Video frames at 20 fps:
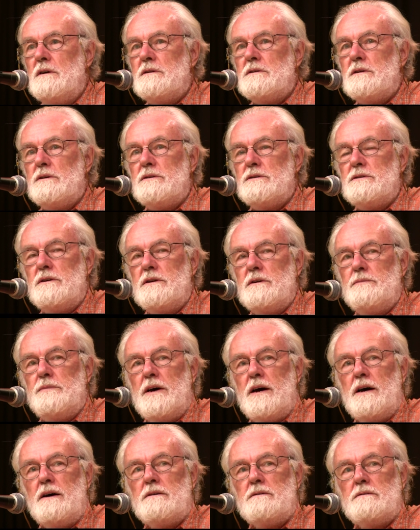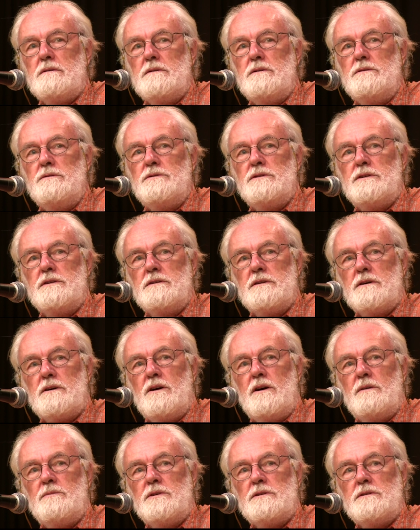So not about losing the
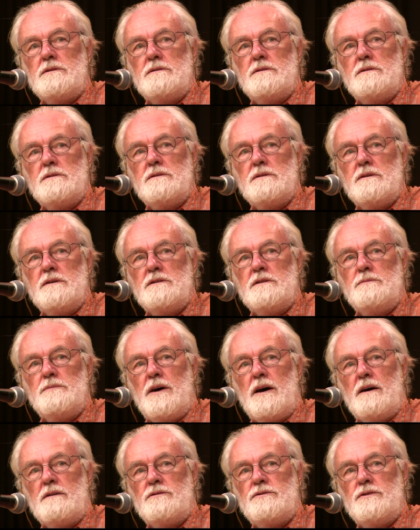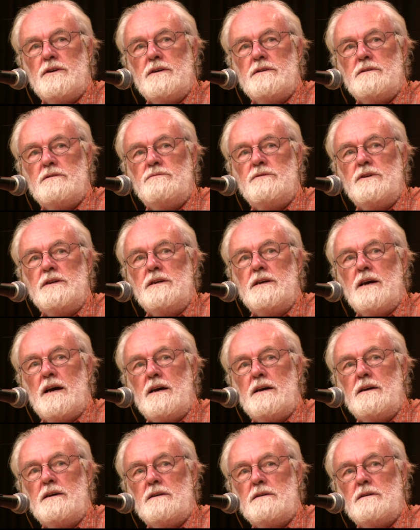commons, it's about trying to
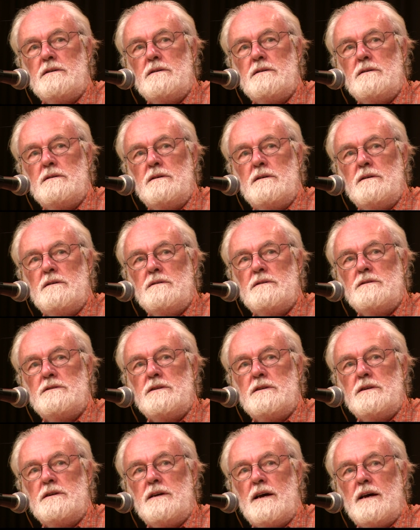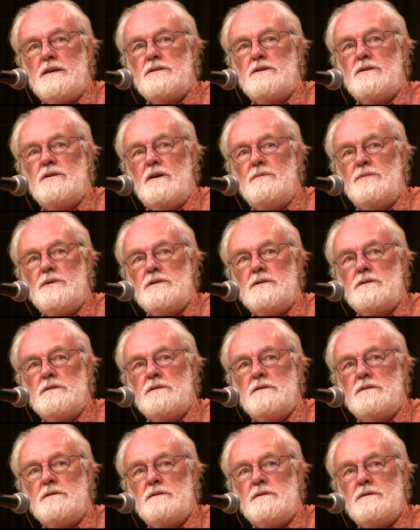regain the city as a commons.